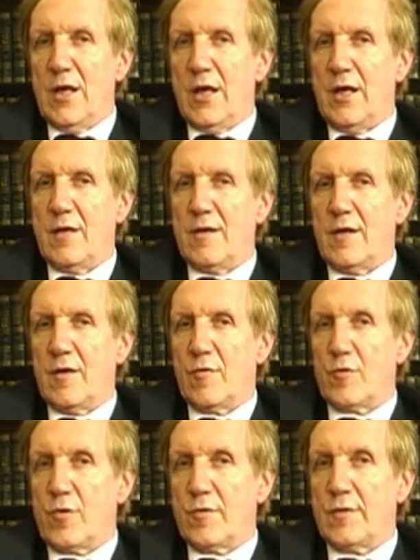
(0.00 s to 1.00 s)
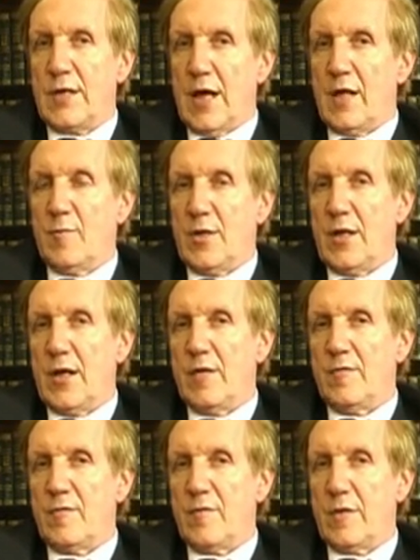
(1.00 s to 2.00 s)
And of course the animal
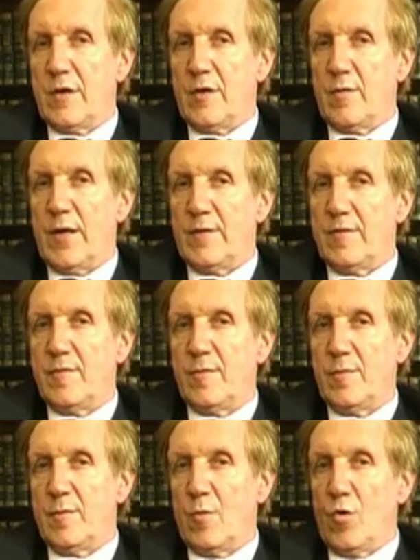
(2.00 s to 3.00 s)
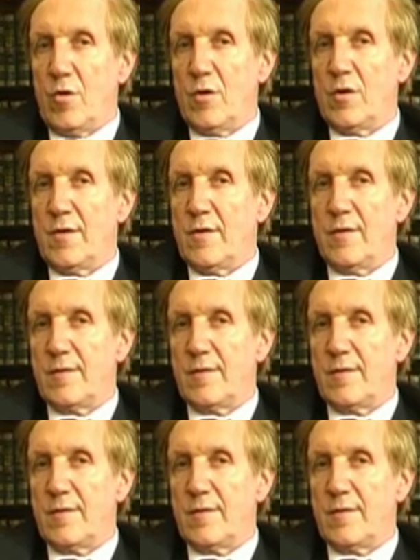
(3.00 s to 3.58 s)
life requires even more,